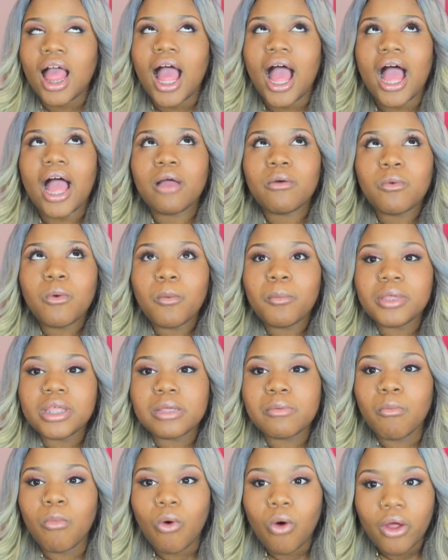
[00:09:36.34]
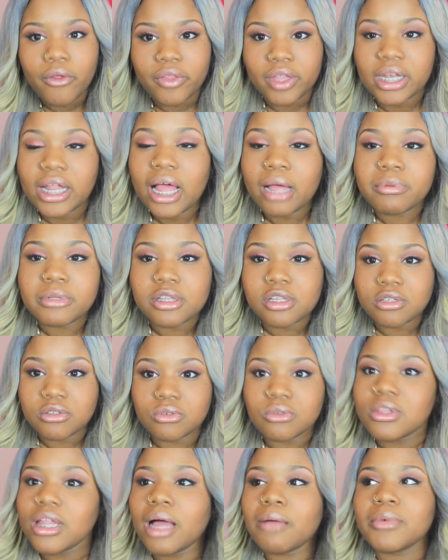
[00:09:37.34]
I will be more than happy to
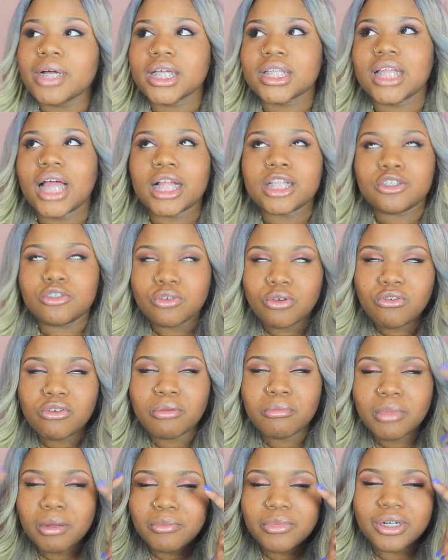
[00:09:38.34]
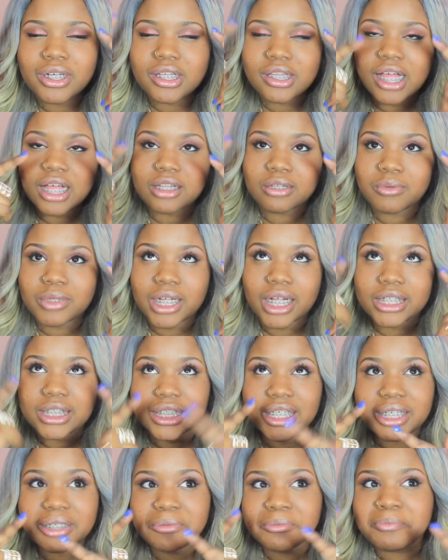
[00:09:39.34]
do that, because I do remember exactly what I
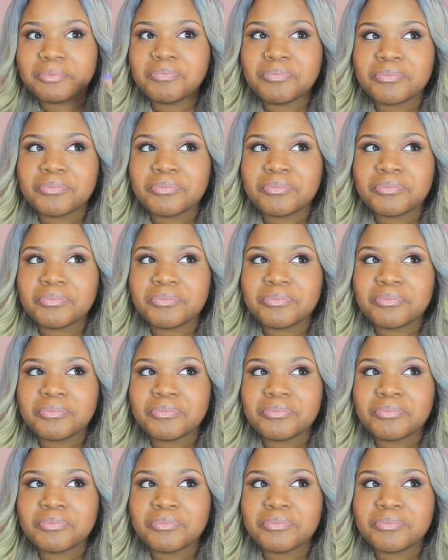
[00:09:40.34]
did.